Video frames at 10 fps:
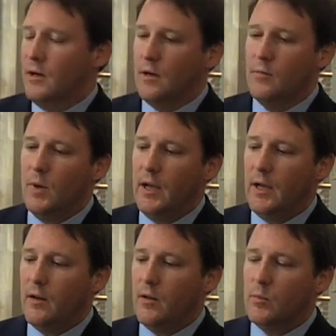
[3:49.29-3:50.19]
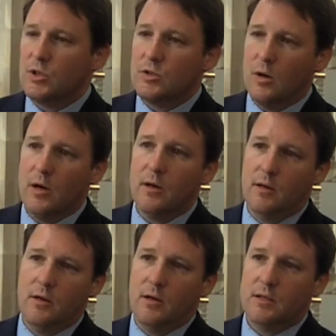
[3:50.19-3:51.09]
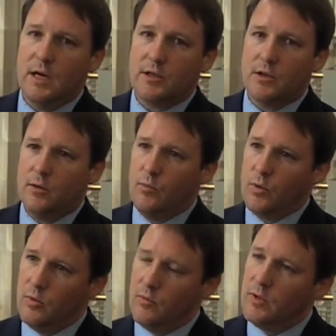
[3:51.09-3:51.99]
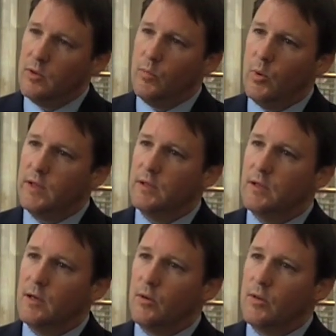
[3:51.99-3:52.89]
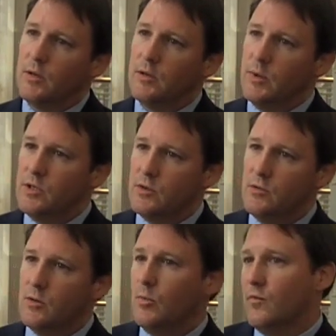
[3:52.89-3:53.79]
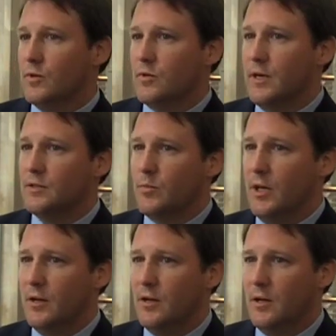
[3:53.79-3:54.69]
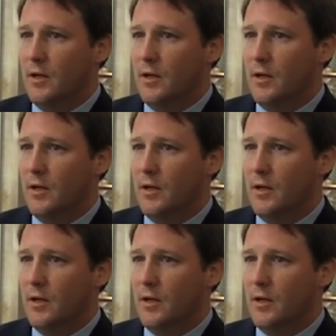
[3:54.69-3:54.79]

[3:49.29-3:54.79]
Um, and the majority of the lungs actually improved to the point that they were thought to be suitable for transplant